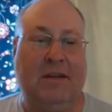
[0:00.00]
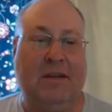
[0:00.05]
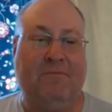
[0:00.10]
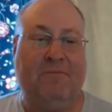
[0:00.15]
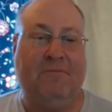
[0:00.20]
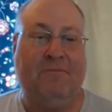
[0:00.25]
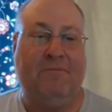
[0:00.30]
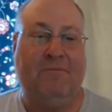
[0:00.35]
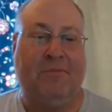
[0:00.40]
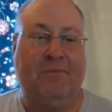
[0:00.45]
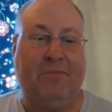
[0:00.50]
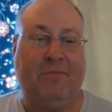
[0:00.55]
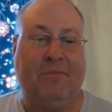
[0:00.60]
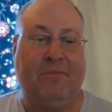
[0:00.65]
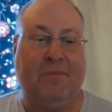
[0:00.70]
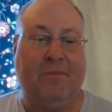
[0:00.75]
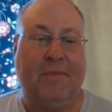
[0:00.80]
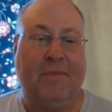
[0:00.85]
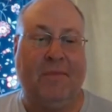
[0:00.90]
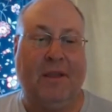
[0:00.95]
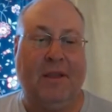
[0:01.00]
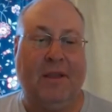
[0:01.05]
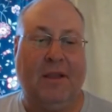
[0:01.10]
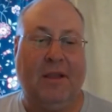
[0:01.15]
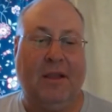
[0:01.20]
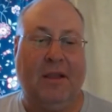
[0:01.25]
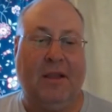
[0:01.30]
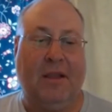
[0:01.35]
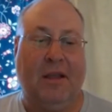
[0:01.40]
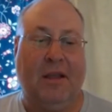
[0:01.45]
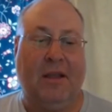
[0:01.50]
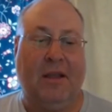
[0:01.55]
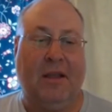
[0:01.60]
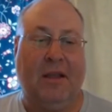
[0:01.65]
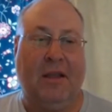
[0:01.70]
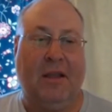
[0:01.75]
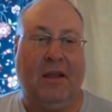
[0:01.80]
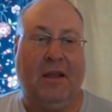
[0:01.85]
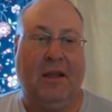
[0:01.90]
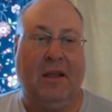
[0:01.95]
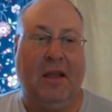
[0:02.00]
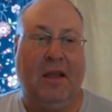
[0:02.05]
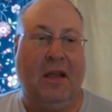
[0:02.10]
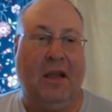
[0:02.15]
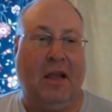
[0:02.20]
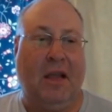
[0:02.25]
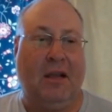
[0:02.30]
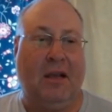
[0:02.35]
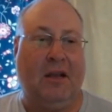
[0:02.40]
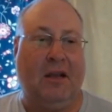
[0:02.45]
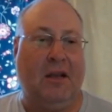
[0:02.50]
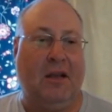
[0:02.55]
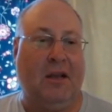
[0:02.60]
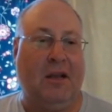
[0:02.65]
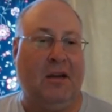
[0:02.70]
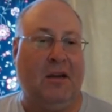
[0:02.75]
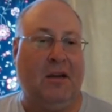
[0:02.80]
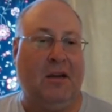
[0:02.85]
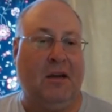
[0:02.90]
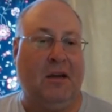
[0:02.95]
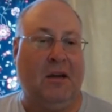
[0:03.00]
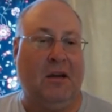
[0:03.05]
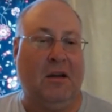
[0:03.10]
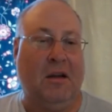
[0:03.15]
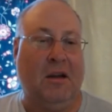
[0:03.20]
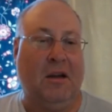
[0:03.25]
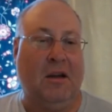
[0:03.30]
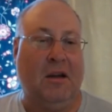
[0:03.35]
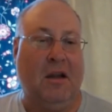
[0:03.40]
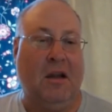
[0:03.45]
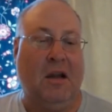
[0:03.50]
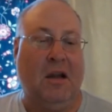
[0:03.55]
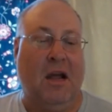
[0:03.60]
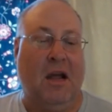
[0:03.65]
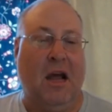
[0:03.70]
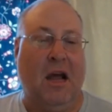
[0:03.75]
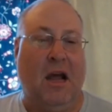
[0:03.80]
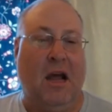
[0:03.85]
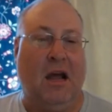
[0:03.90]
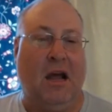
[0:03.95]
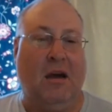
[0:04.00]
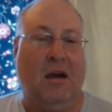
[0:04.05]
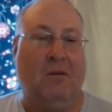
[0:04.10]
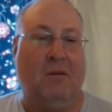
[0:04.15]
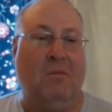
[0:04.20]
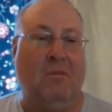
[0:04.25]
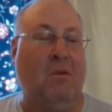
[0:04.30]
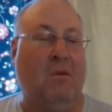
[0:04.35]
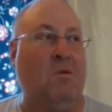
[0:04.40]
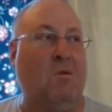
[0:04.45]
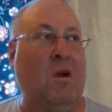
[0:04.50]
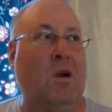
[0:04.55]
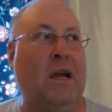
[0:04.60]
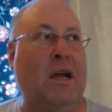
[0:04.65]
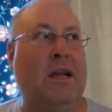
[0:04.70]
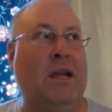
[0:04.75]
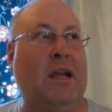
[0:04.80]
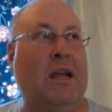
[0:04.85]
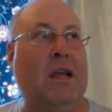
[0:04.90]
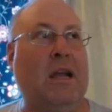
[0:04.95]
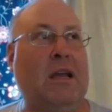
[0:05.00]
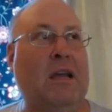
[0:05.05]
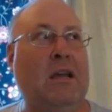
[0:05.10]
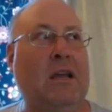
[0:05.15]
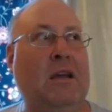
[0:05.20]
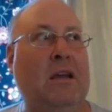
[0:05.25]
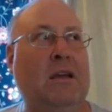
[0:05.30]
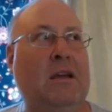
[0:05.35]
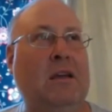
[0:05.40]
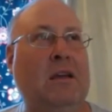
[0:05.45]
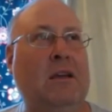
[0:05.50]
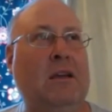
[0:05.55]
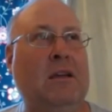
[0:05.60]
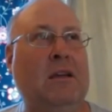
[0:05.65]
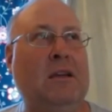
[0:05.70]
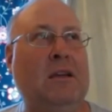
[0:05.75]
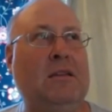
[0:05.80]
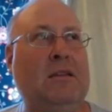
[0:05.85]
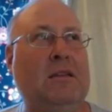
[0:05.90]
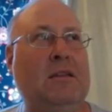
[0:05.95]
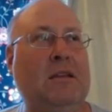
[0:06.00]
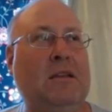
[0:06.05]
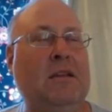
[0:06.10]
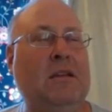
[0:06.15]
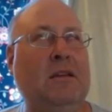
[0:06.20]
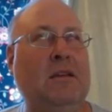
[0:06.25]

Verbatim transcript: what does that do then? and uh, right. Uh, let's see.